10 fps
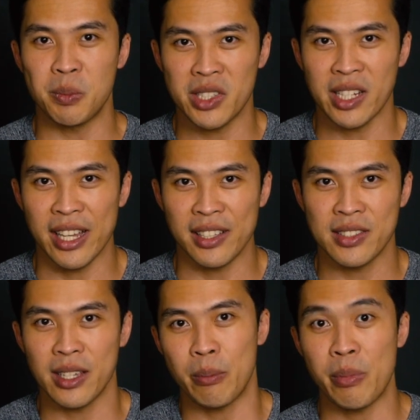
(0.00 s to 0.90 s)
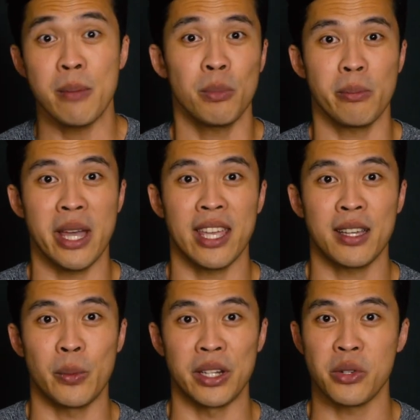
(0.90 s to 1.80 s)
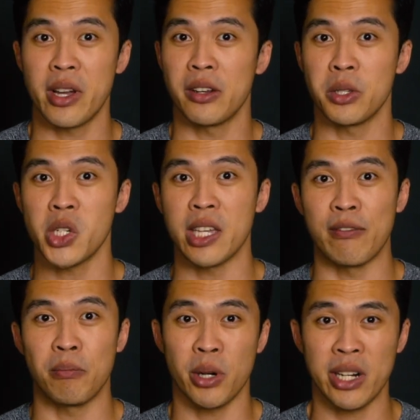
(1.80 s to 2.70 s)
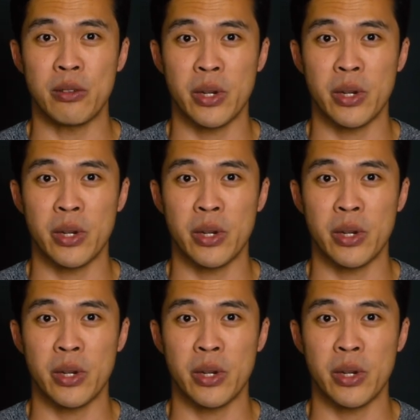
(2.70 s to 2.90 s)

mistakes people make when trying to achieve body